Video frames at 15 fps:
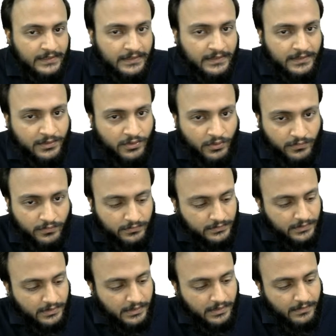So
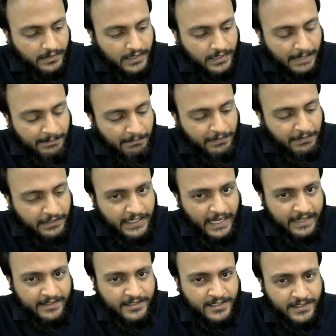come up with the
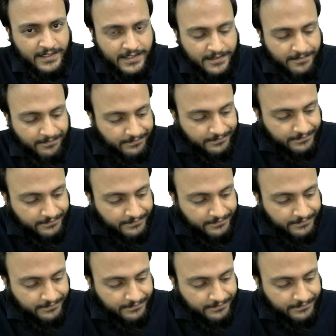answers.